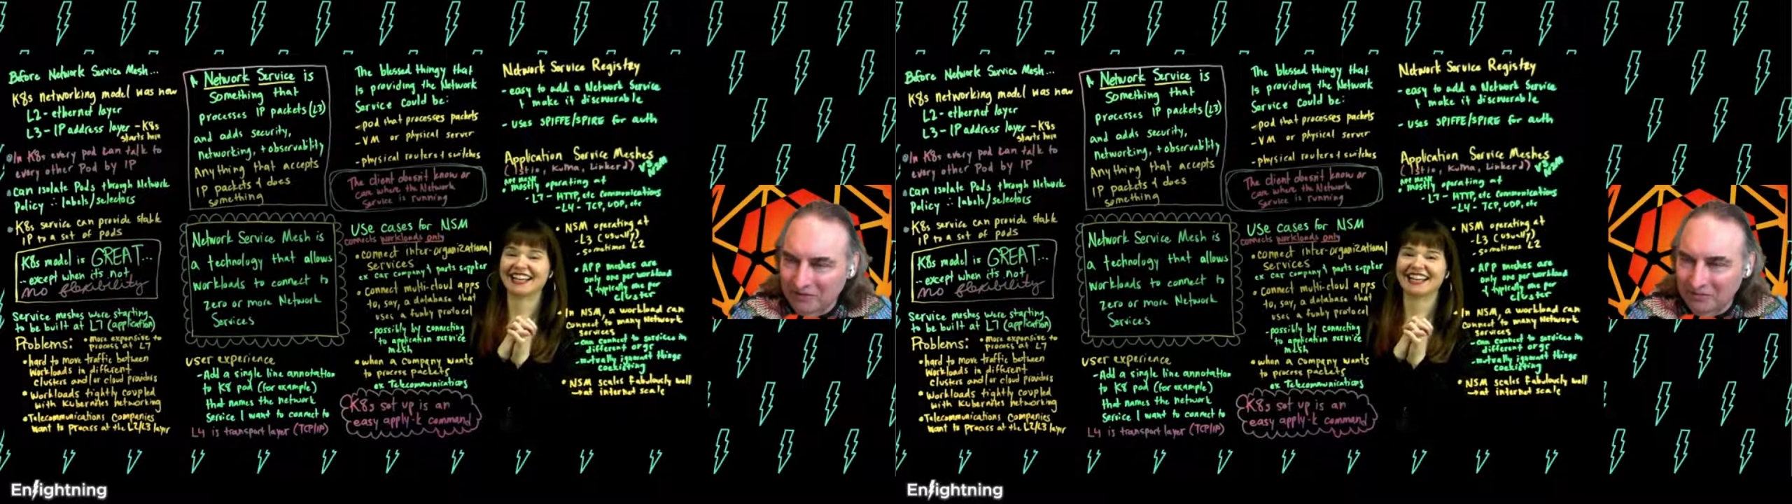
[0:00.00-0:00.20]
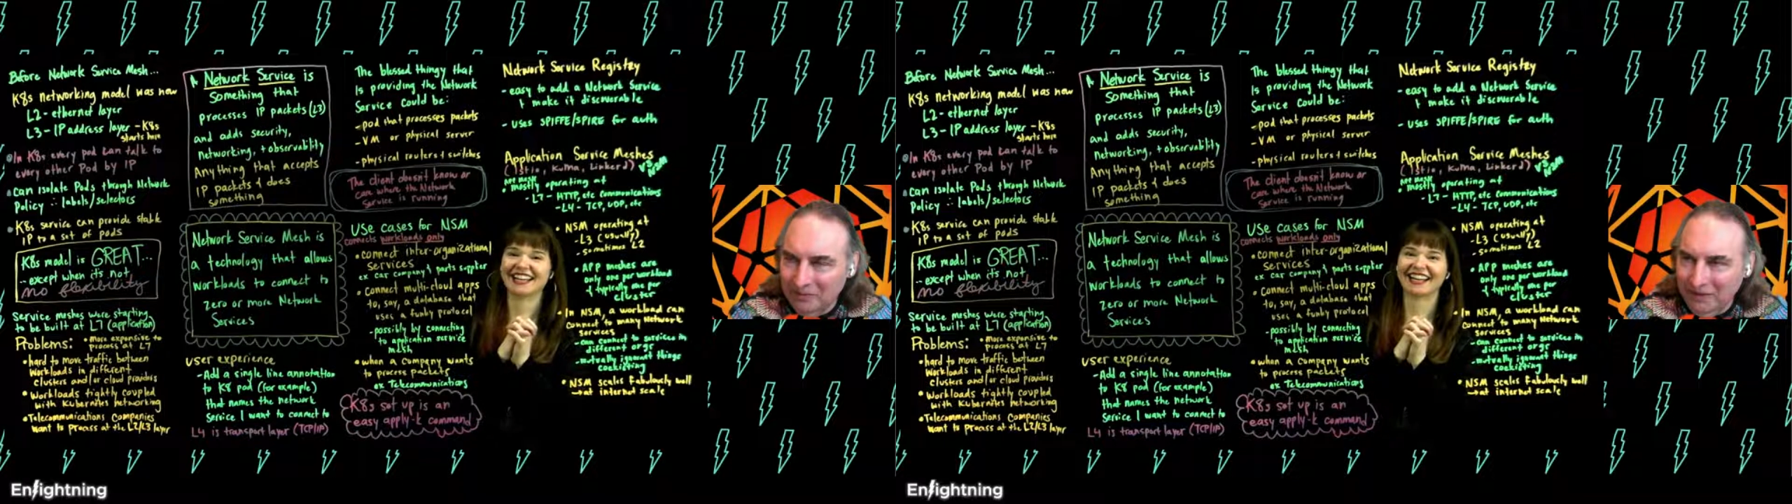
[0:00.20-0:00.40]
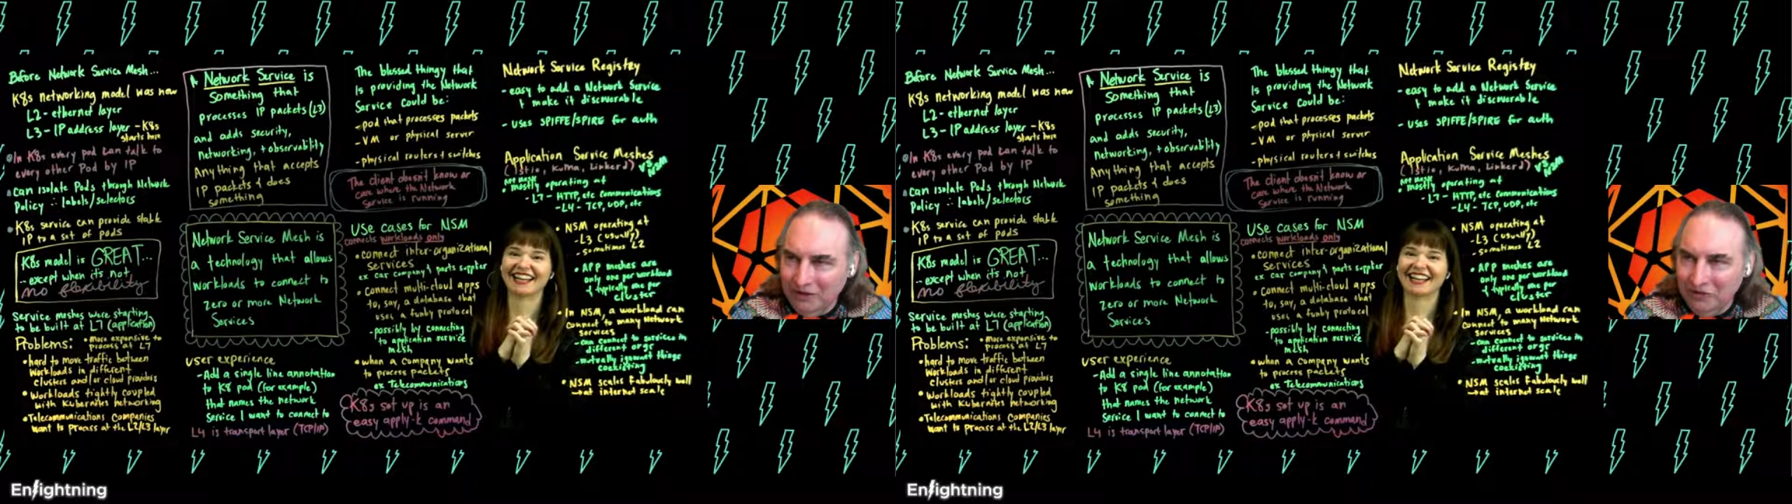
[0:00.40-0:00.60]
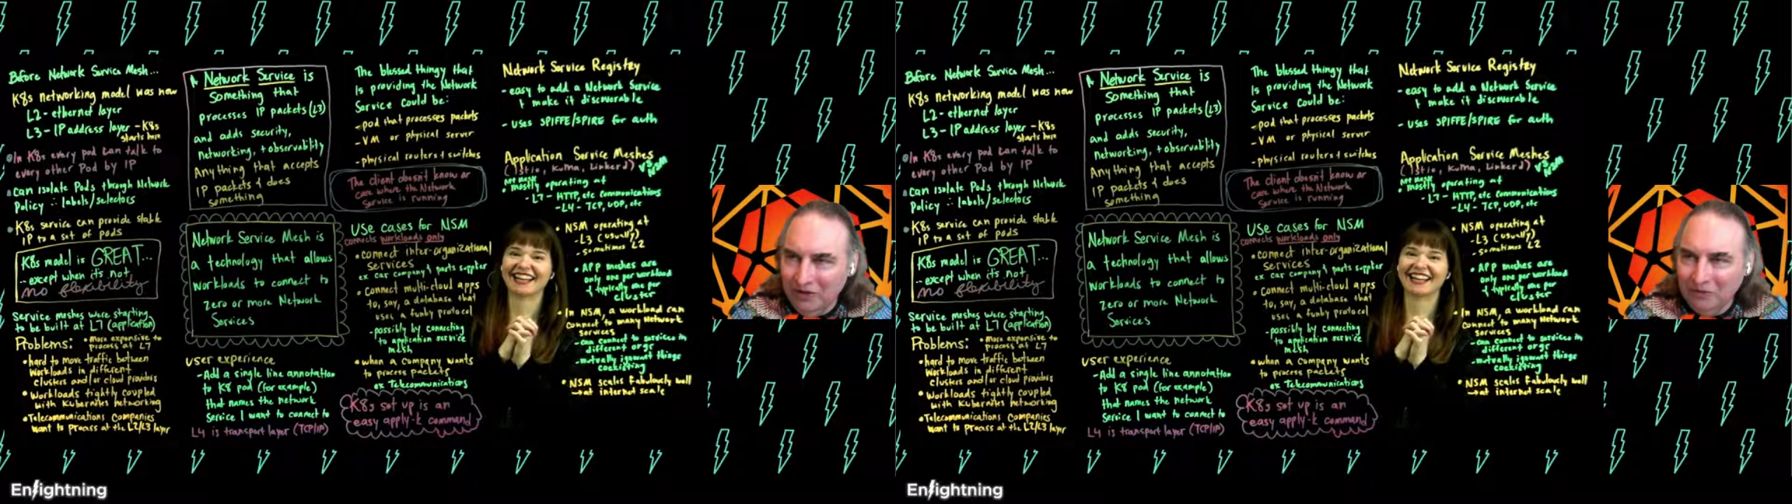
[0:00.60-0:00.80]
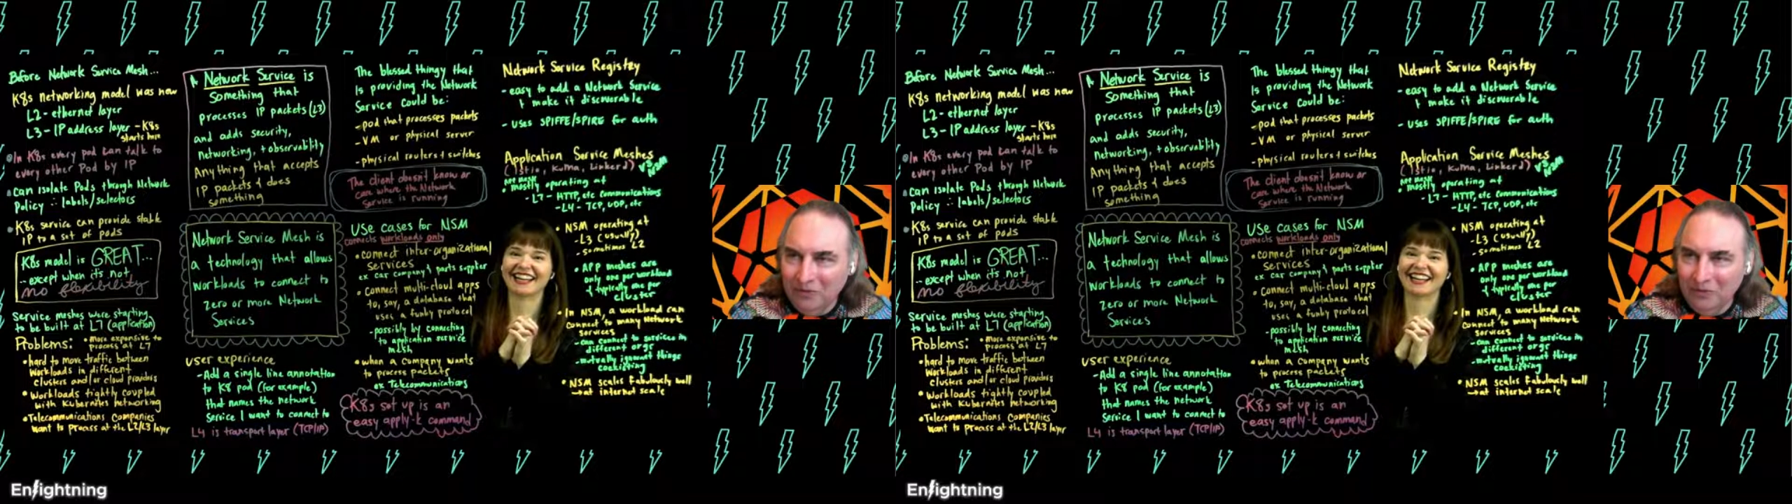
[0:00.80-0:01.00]
being
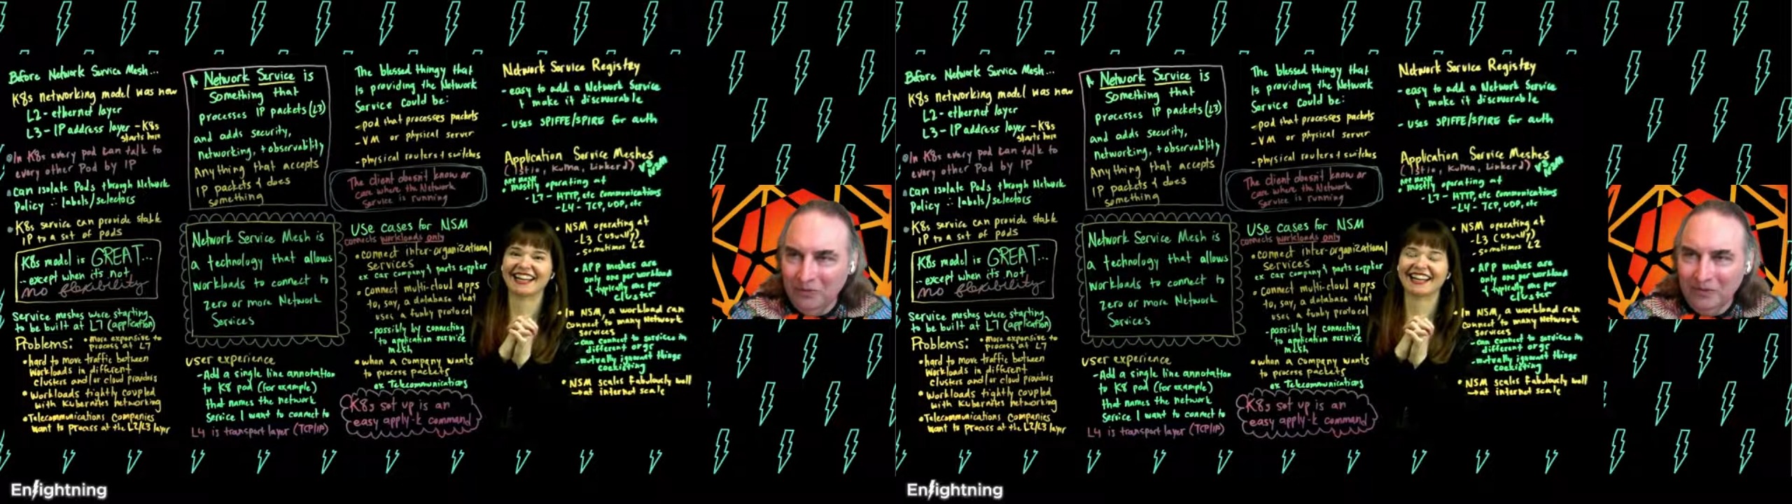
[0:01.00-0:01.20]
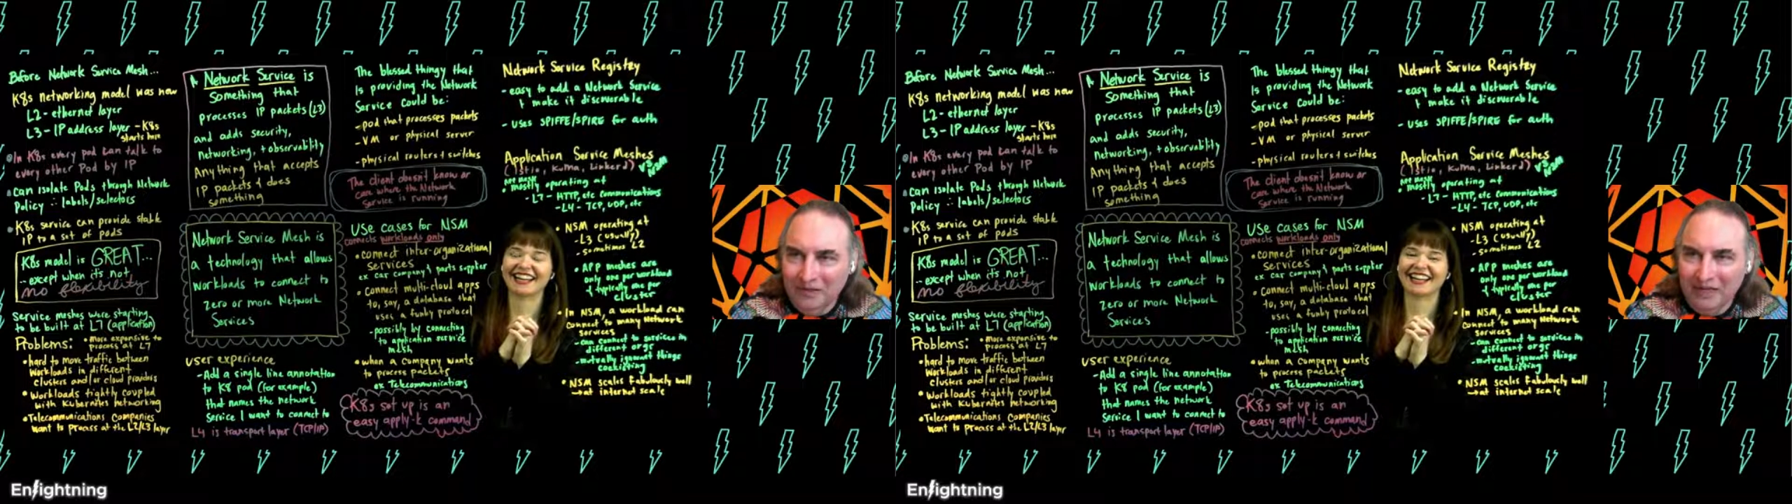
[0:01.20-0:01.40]
shoved through a